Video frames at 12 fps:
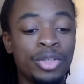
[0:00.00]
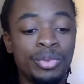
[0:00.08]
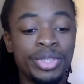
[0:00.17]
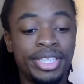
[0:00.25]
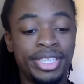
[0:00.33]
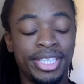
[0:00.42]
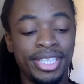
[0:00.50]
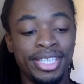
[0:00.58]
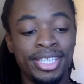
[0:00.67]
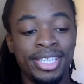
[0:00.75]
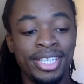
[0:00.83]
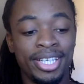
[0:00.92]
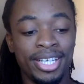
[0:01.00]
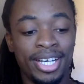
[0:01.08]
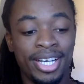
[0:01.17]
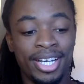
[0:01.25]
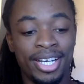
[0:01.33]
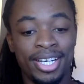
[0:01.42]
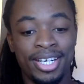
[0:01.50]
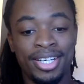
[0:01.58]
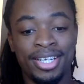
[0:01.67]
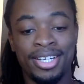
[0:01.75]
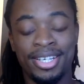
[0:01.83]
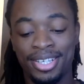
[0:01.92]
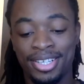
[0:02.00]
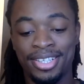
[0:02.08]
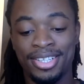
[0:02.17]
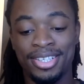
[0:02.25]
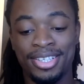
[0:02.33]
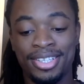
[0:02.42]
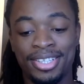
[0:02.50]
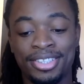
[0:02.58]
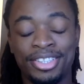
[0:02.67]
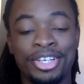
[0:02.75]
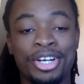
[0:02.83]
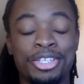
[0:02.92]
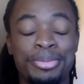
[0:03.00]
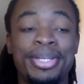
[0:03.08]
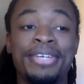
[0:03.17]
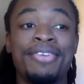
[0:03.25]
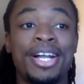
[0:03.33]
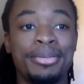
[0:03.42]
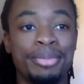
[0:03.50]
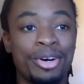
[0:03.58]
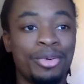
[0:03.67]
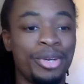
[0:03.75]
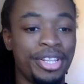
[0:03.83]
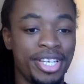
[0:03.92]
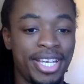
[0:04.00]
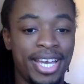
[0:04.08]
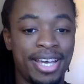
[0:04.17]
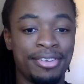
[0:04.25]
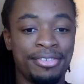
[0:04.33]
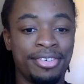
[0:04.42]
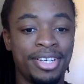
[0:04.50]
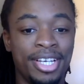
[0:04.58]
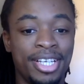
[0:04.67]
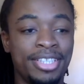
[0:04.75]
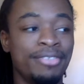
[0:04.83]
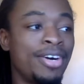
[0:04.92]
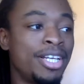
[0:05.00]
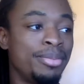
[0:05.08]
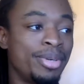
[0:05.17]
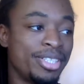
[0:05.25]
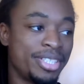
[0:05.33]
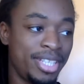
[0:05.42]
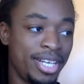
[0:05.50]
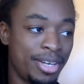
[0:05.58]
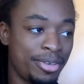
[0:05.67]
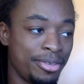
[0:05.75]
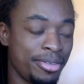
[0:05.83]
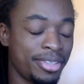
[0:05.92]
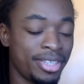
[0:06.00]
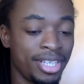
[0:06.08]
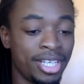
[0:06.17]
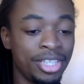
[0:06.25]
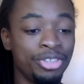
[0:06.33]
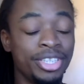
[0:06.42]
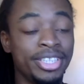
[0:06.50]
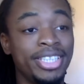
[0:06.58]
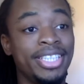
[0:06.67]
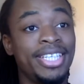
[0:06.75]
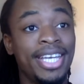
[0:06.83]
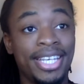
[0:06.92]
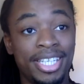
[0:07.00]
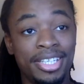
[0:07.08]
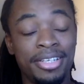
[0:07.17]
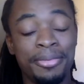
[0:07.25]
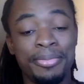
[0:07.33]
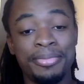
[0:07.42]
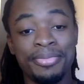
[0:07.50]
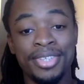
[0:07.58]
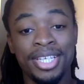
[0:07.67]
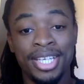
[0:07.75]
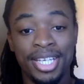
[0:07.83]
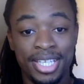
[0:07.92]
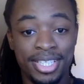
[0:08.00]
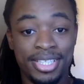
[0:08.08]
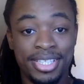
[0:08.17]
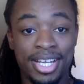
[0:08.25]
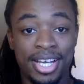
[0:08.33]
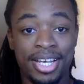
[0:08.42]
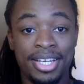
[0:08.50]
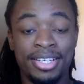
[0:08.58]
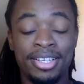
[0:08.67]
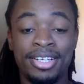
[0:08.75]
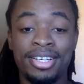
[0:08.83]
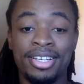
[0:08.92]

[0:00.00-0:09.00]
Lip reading: we see the girls playing volleyball where they have the volleyball sit out. You can see Kenny inside,